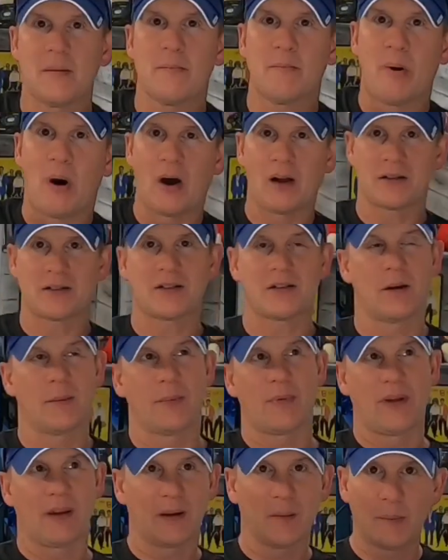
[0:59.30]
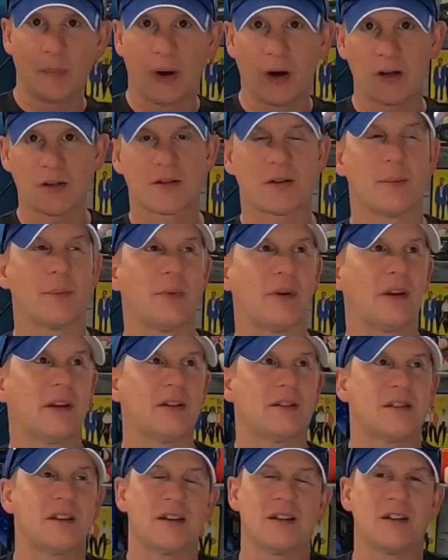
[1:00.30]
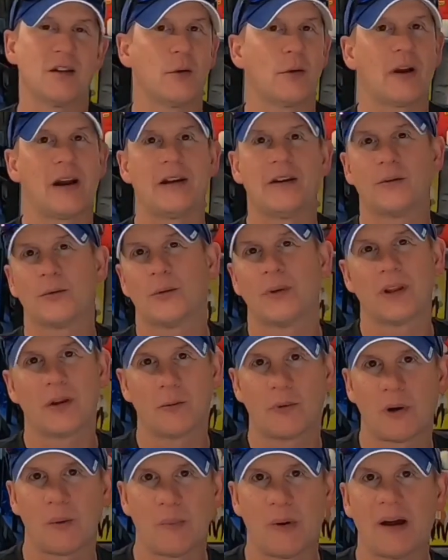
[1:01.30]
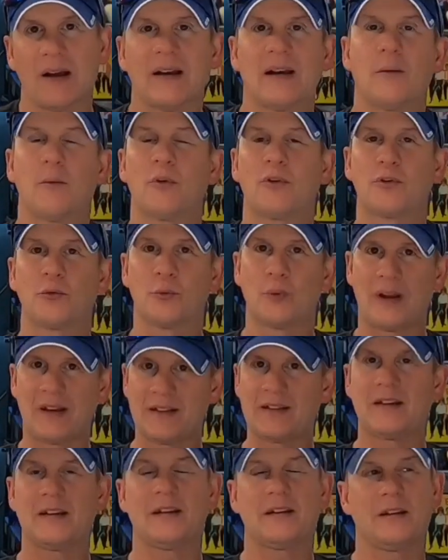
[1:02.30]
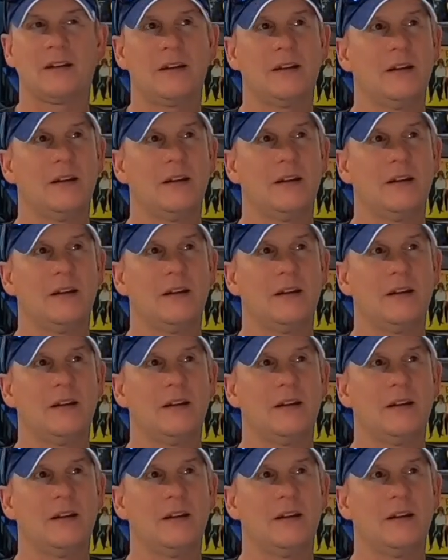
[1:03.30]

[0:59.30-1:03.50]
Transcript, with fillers: bought something and said, you know what, I don't really want to buy it, I want to rent it.